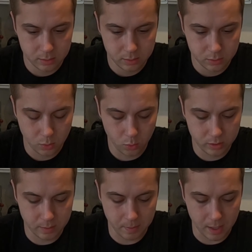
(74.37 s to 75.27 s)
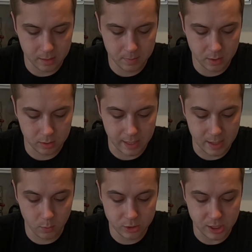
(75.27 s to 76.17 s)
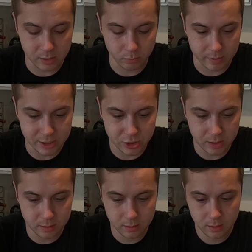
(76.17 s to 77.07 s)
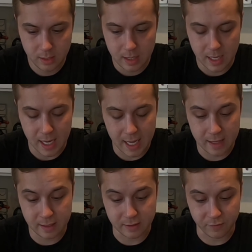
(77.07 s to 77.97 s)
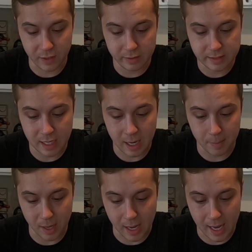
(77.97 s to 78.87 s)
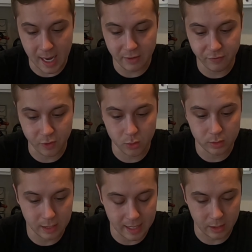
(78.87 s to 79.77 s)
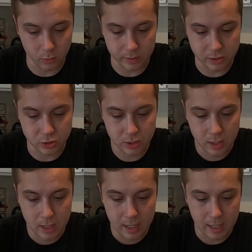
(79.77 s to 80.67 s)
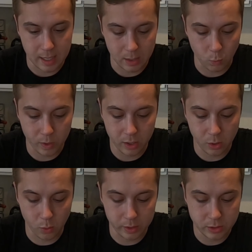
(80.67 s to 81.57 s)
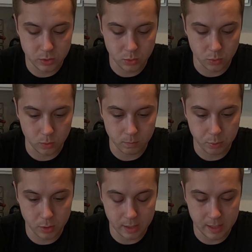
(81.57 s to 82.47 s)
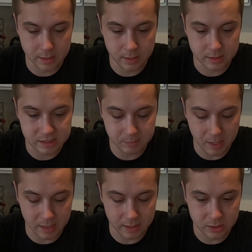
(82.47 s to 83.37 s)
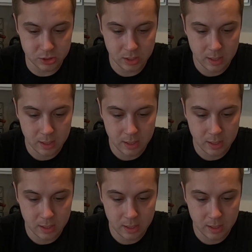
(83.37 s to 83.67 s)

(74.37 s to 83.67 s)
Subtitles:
toward the bottom there, Language and Region, and at the very top, iPhone language. And we are going to put in Spanish.